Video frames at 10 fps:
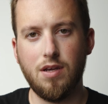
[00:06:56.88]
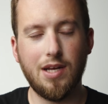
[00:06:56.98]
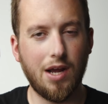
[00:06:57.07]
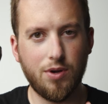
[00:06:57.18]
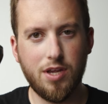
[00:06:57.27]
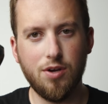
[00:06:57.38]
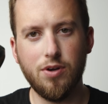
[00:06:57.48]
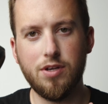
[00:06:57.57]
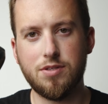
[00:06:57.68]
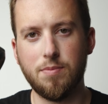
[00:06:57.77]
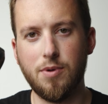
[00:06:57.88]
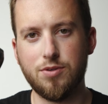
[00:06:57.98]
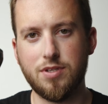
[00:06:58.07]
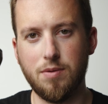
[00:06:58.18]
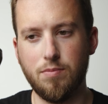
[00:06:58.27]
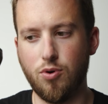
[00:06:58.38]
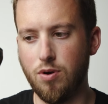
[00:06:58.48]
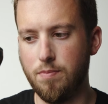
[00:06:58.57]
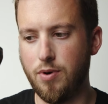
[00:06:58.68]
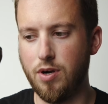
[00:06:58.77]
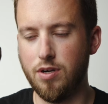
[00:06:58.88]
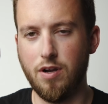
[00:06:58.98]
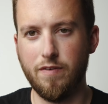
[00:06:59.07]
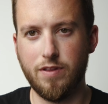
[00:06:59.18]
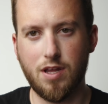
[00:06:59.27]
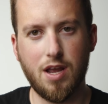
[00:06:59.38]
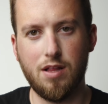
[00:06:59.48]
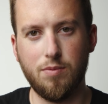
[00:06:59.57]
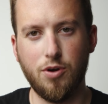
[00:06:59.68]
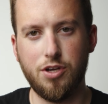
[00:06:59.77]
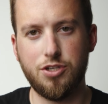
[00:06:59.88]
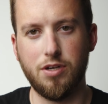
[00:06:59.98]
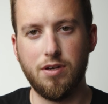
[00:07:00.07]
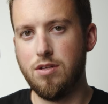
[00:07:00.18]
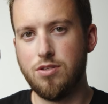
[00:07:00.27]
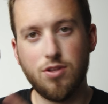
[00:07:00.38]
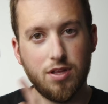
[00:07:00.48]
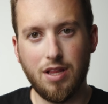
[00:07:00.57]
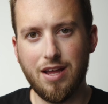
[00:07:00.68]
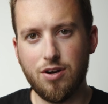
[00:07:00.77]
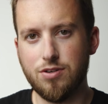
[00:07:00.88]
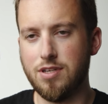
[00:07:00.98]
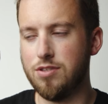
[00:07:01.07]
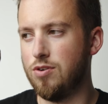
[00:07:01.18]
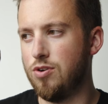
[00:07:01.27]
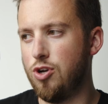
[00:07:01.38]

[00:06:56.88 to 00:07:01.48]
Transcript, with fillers: And now here is the most important part of the calibration. So the LiDAR sensor